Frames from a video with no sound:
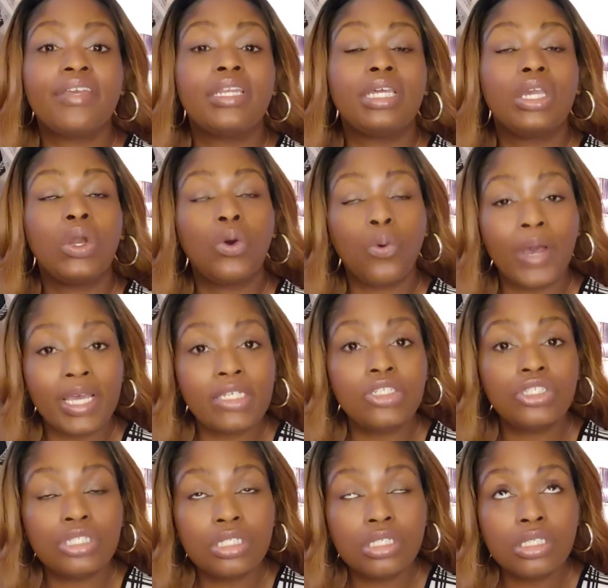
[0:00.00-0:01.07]
any
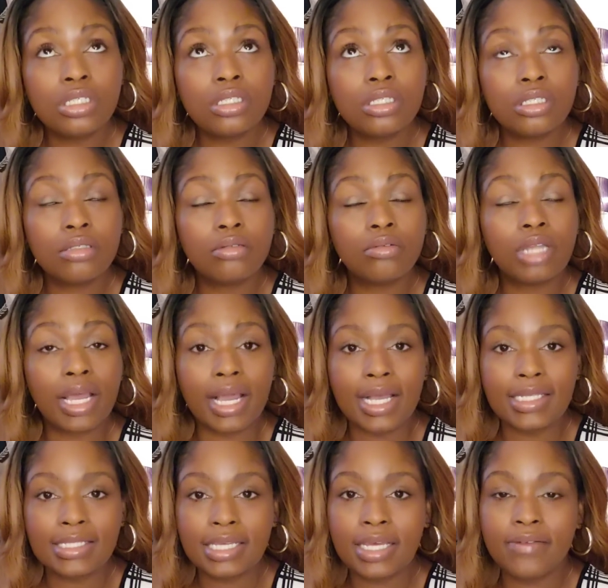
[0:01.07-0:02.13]
questions, like
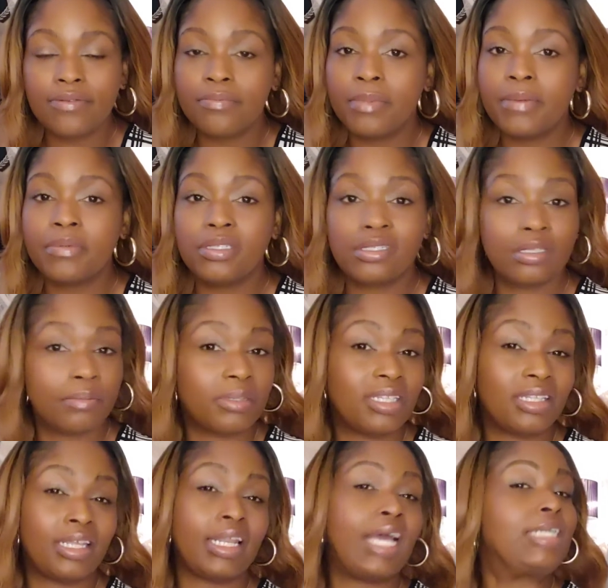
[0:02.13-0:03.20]
I said, maybe
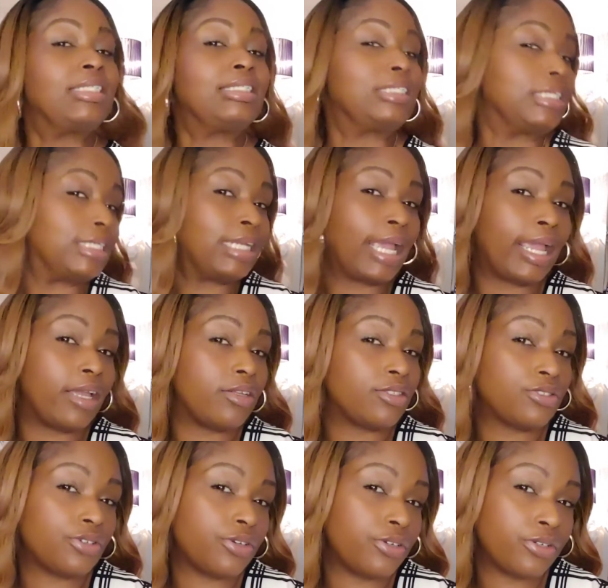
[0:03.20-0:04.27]
something that I didn't
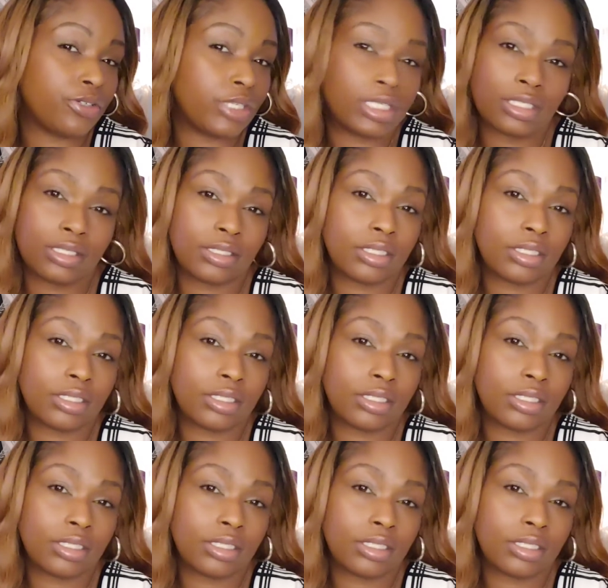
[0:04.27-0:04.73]
answer that